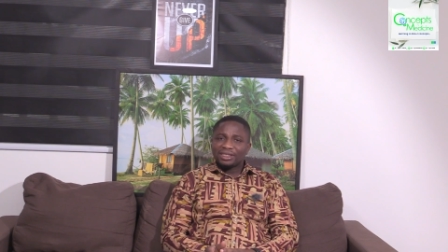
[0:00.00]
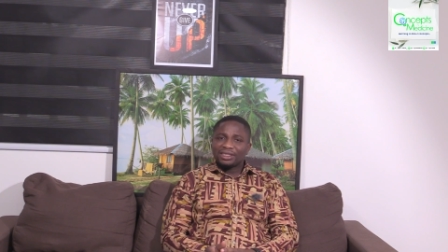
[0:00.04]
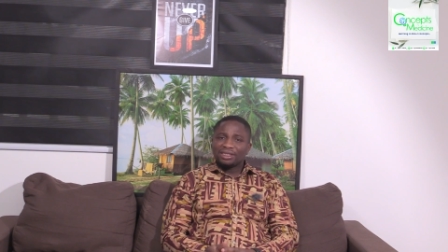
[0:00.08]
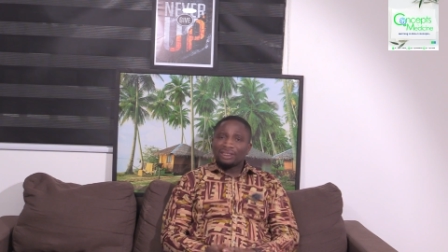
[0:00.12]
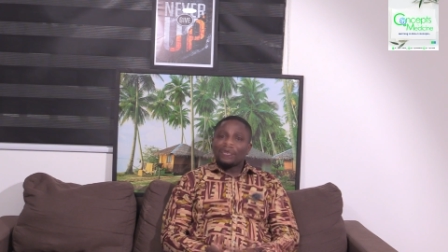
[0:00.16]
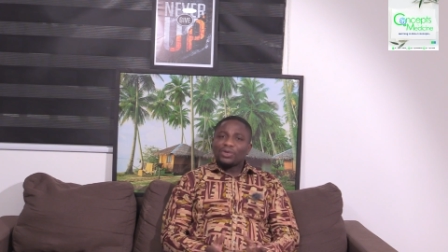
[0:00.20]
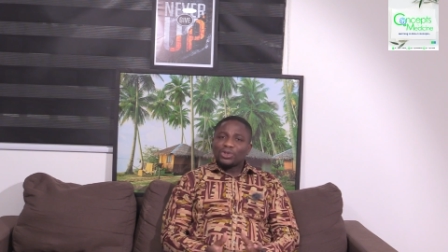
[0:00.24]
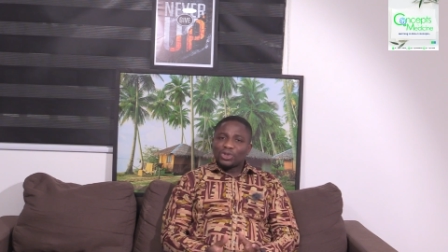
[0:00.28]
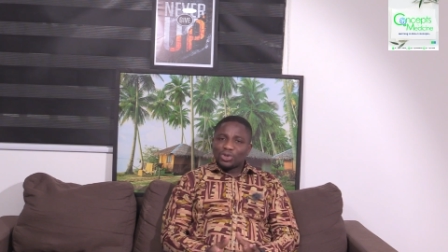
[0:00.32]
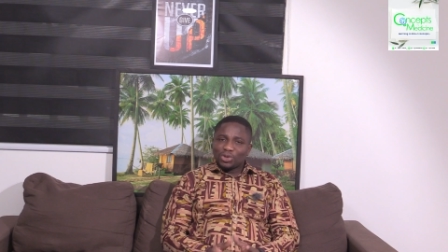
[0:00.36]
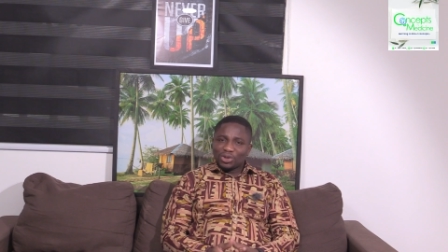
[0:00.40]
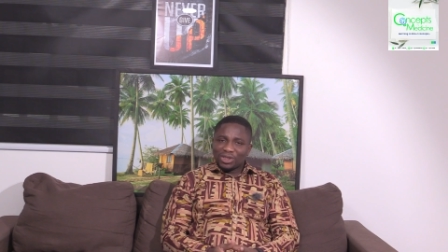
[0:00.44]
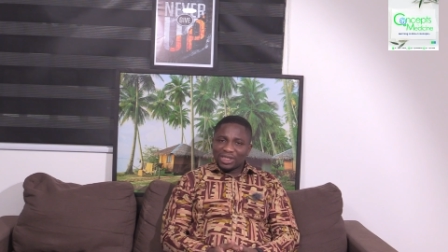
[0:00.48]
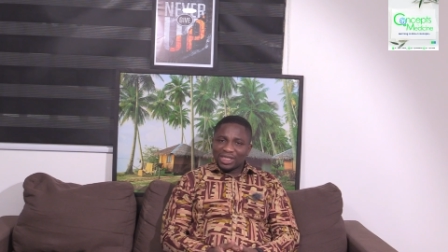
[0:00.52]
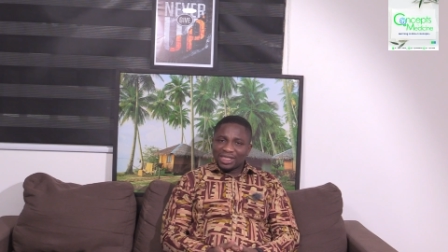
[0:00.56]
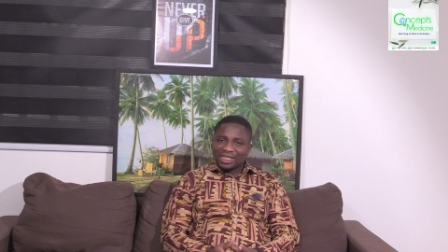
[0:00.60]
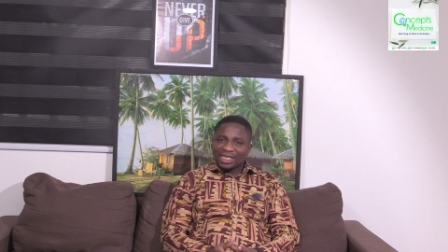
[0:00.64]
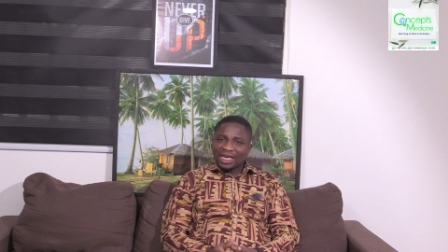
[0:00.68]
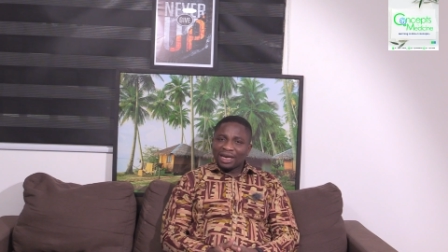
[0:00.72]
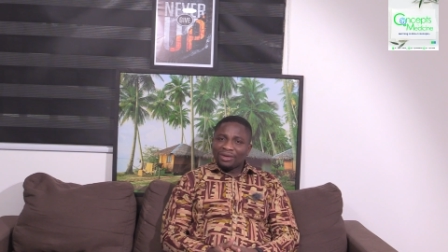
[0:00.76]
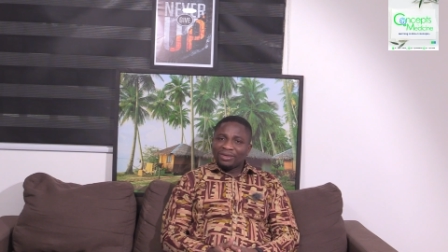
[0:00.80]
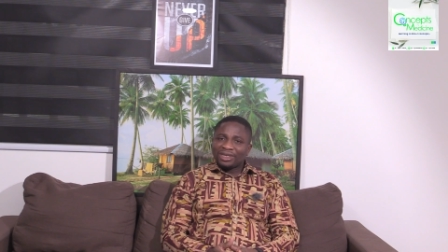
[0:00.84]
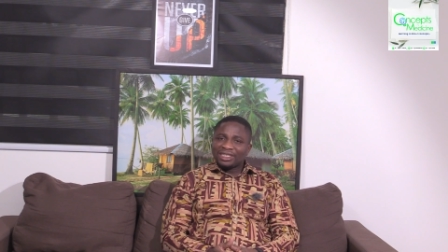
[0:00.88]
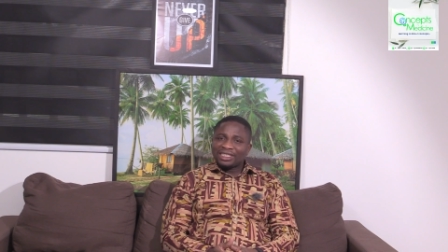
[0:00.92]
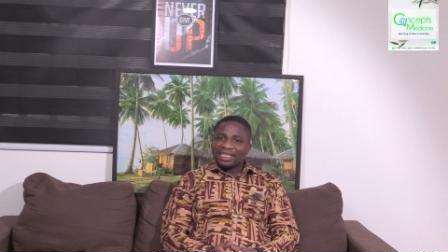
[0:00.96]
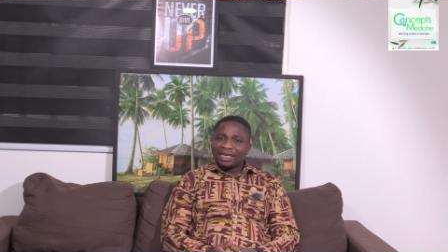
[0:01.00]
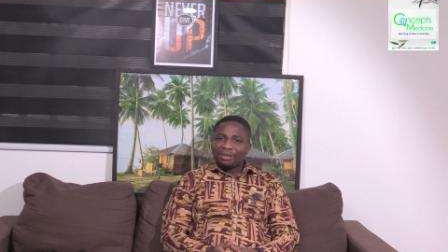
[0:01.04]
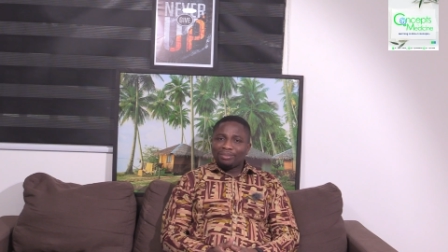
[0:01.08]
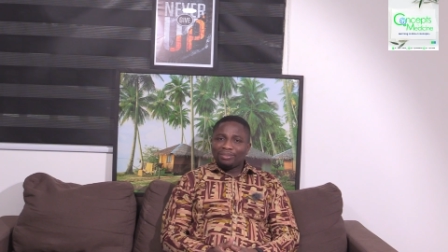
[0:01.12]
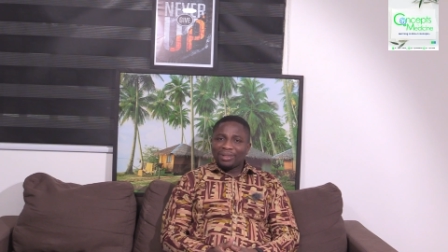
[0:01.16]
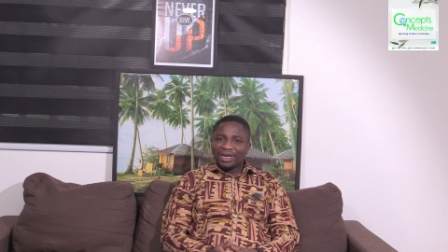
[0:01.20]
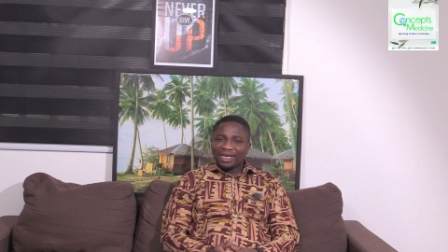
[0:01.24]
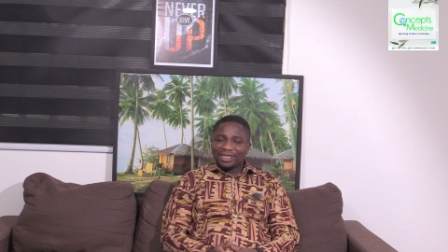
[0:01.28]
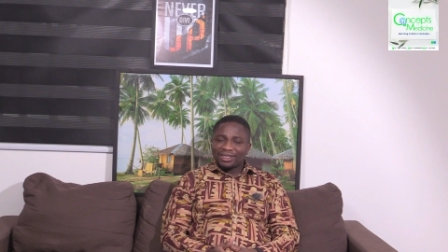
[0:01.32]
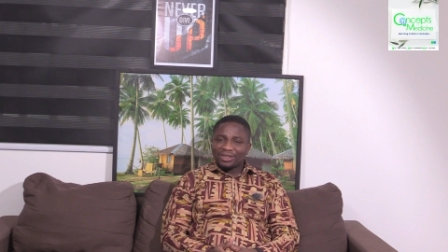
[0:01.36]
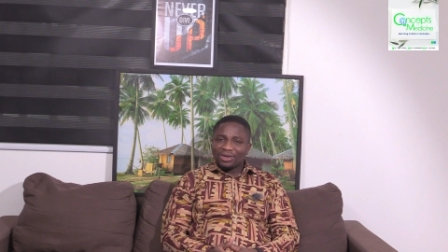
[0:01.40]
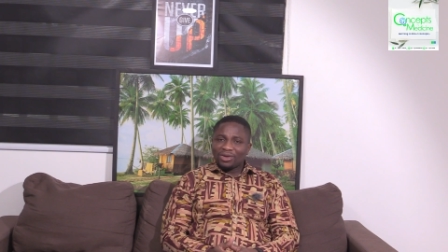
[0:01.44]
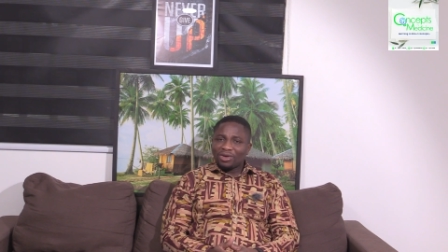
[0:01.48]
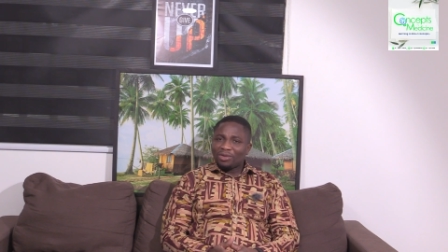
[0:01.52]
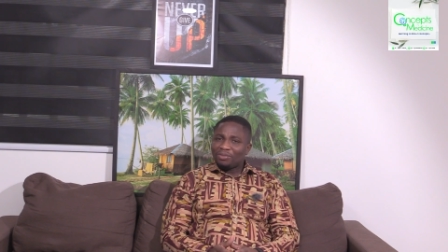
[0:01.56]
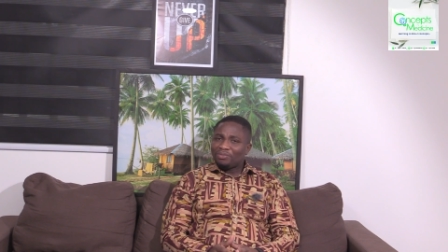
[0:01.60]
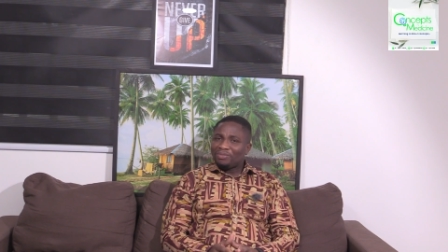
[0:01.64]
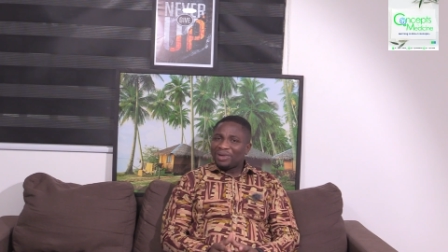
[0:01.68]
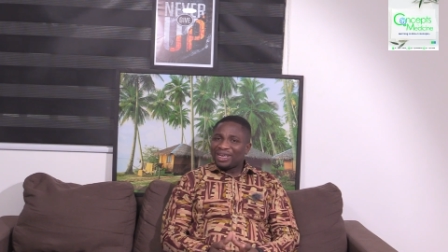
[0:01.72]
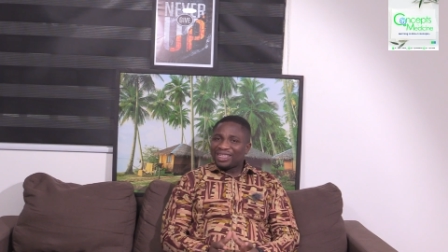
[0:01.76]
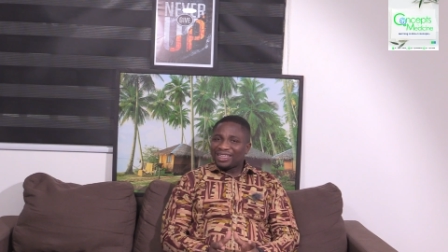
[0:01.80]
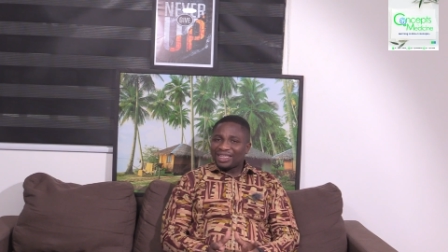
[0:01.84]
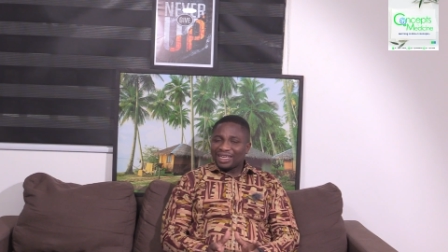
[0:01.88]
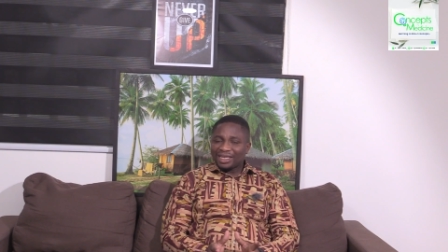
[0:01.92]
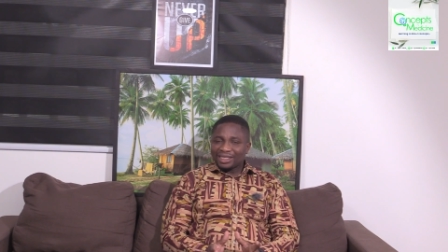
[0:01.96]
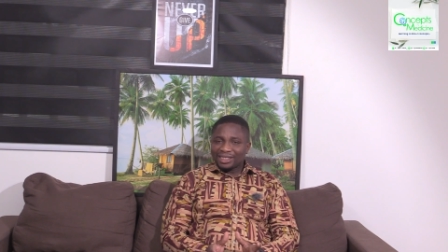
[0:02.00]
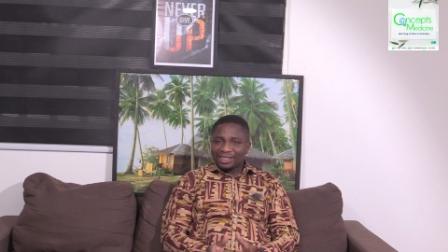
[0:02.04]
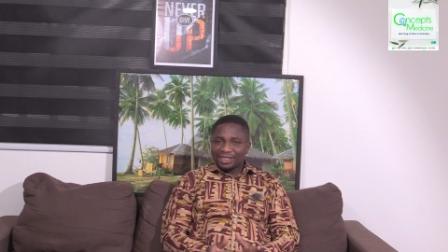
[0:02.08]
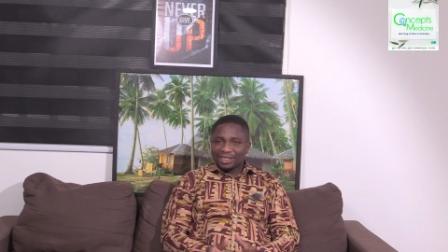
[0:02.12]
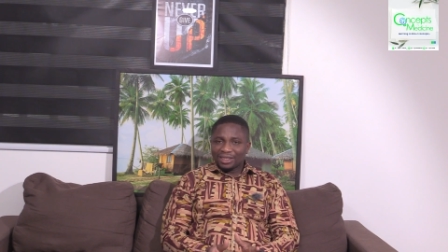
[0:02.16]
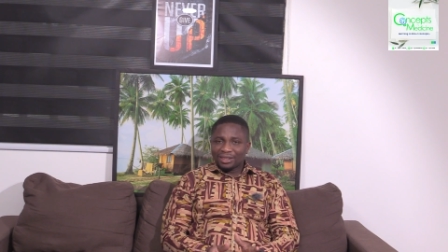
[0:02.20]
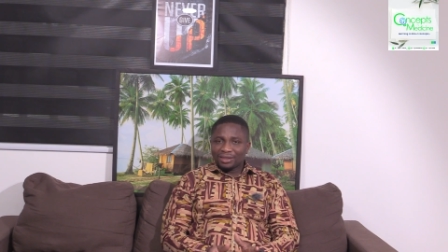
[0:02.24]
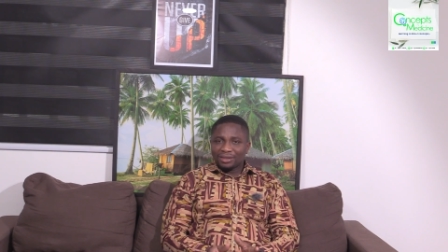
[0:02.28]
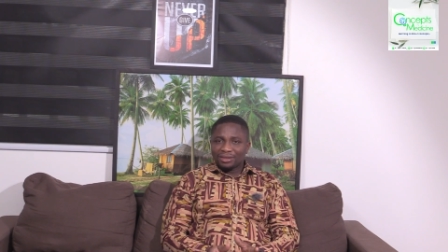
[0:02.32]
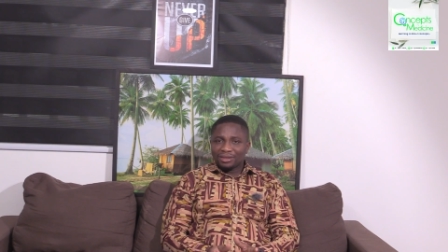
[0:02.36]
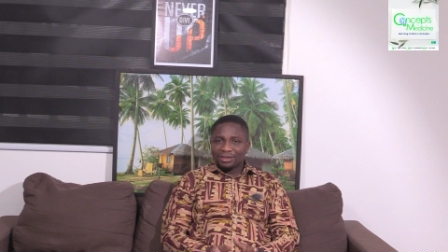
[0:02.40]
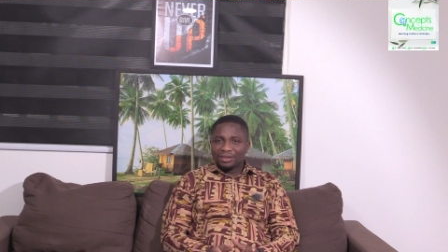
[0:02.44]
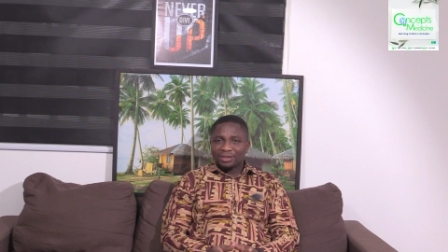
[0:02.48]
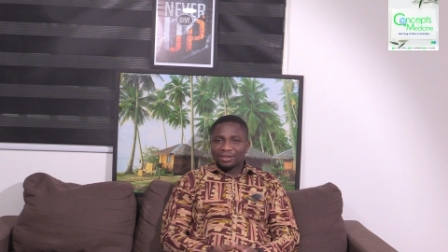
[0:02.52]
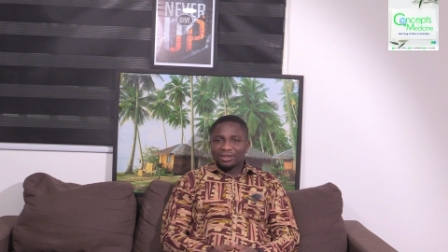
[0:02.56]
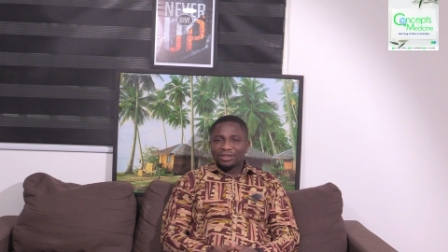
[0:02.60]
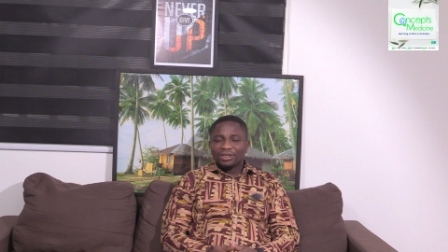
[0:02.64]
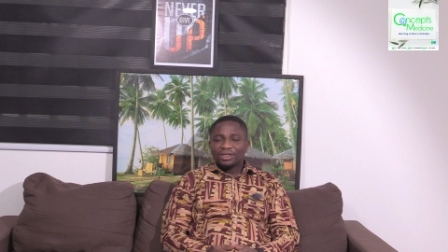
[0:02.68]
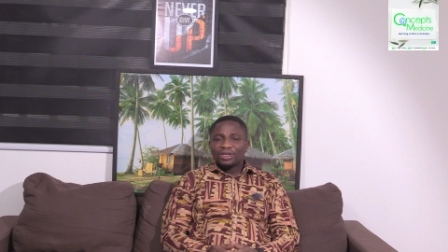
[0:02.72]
4 to 6 hours apart. Or better still,